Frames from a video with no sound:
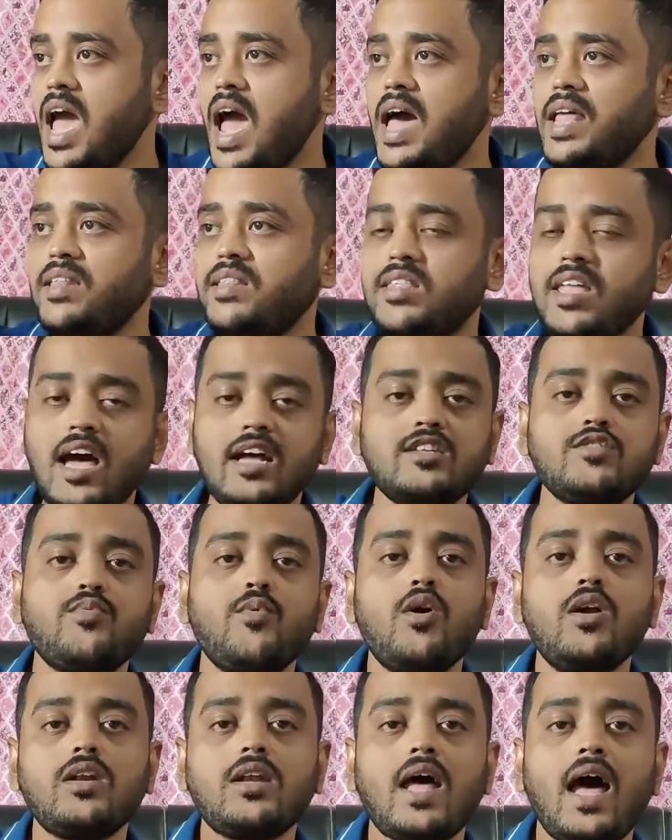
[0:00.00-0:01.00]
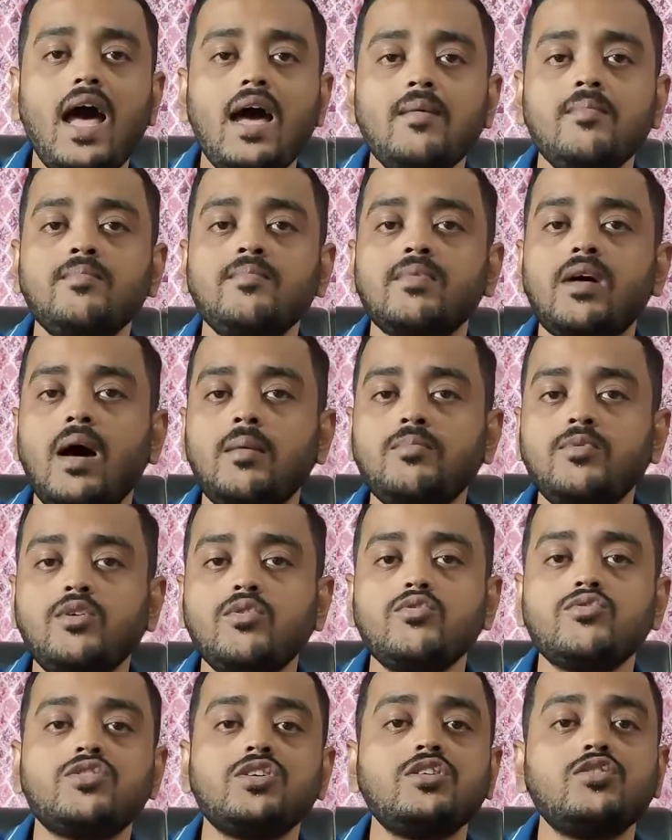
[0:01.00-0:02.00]
and that's what I'm
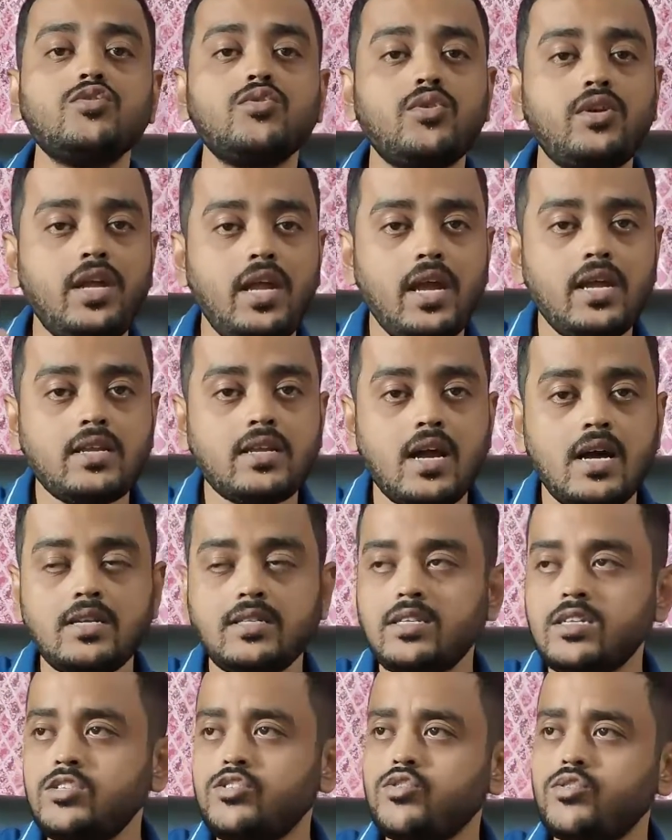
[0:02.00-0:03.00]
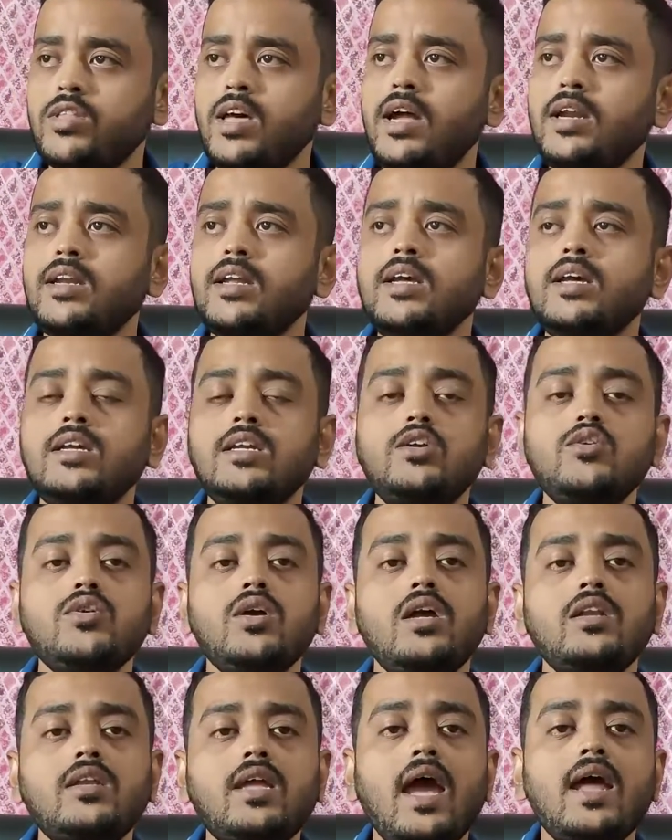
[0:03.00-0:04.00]
using to create content, so that
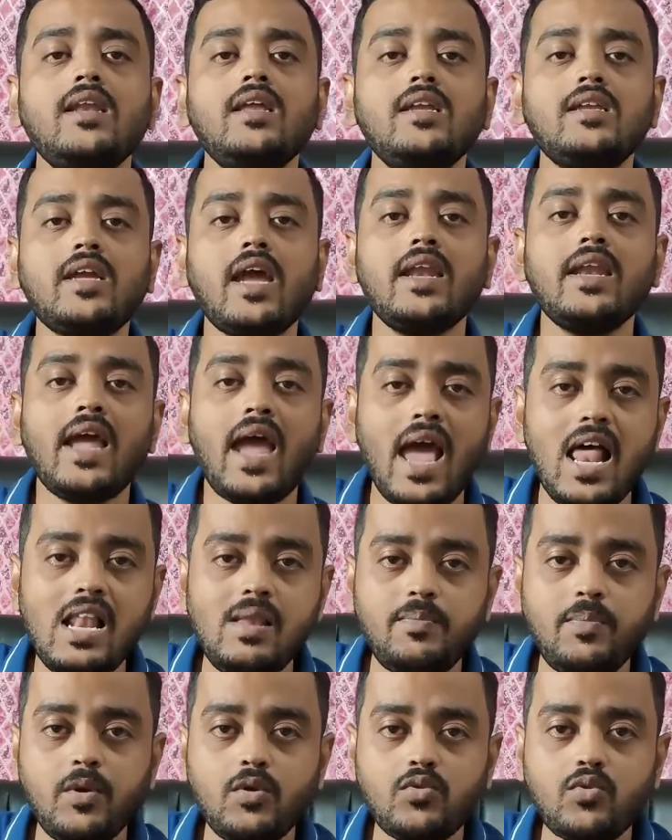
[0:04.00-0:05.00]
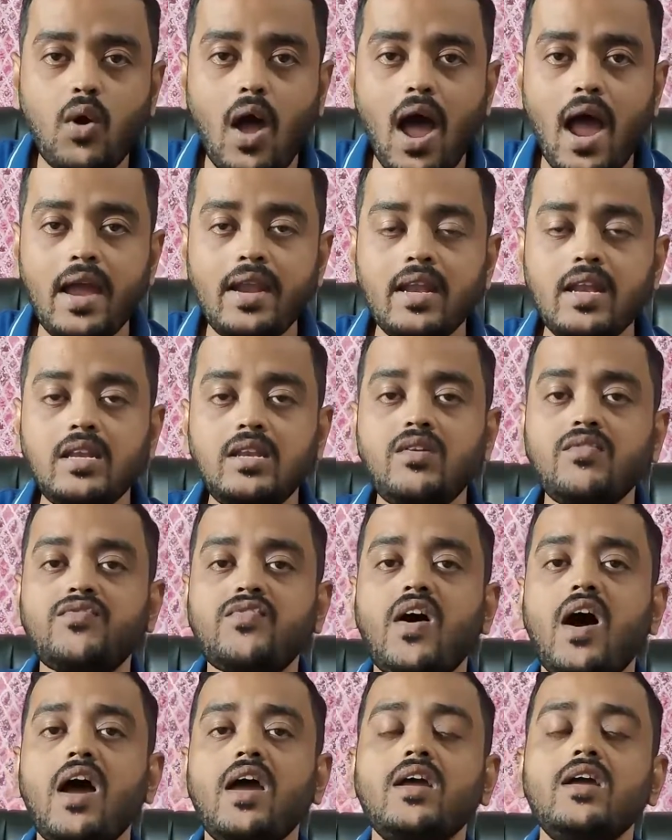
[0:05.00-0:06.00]
it can help you to
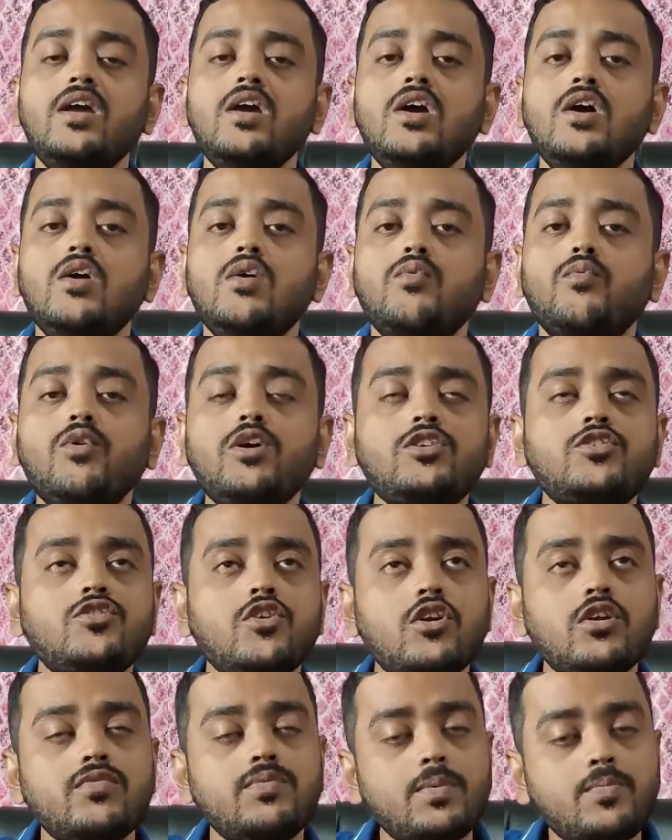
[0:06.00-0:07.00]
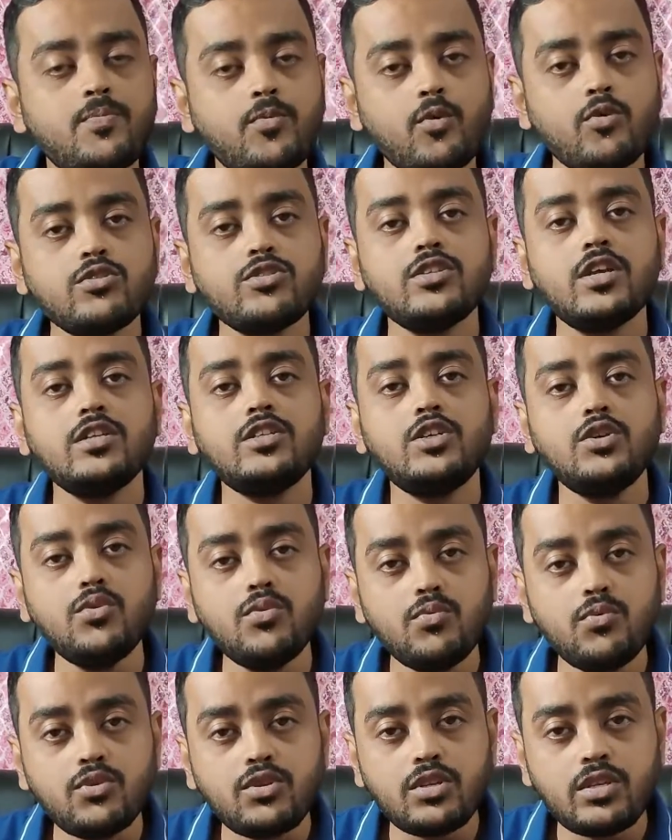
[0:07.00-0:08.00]
identify which sort of approach that you
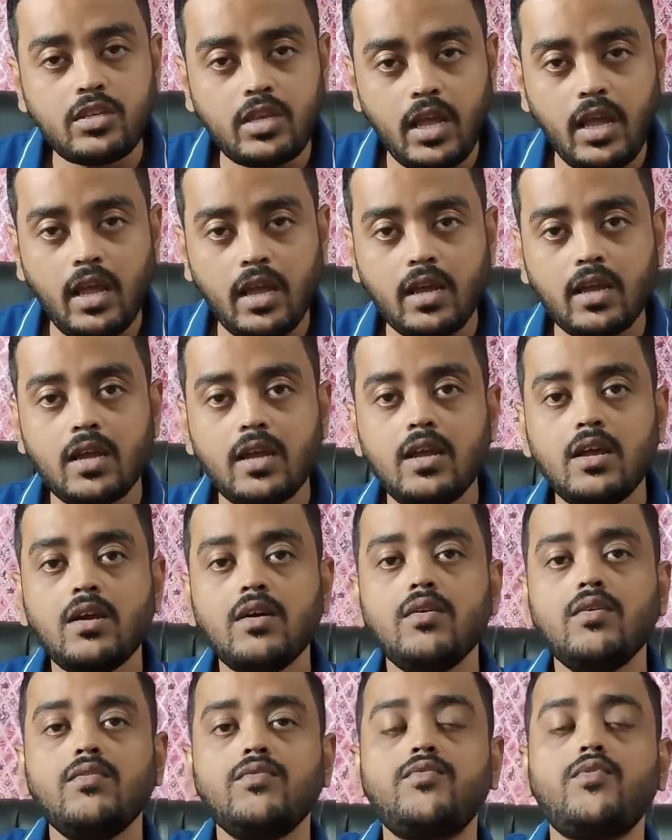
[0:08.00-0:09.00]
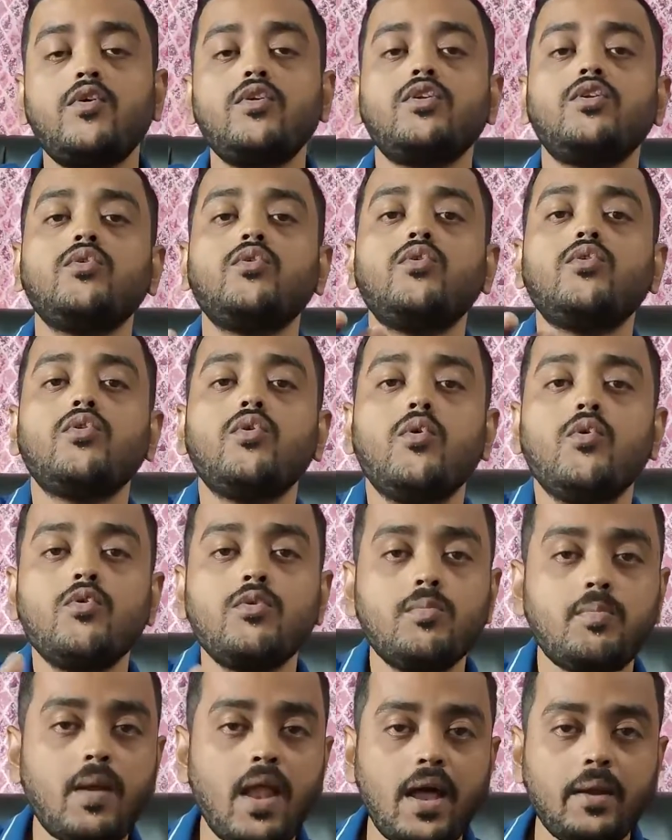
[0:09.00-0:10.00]
would take for your
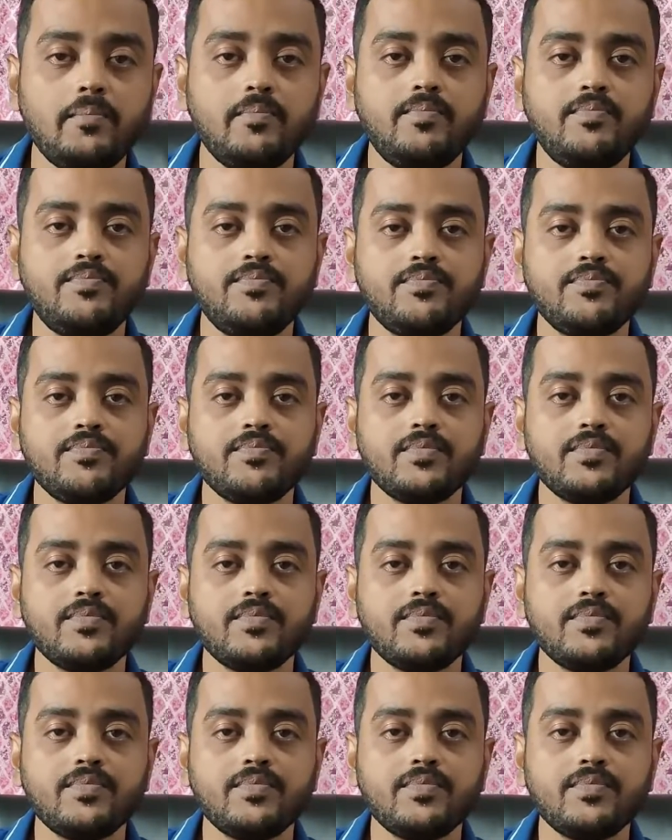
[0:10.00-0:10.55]
own plan.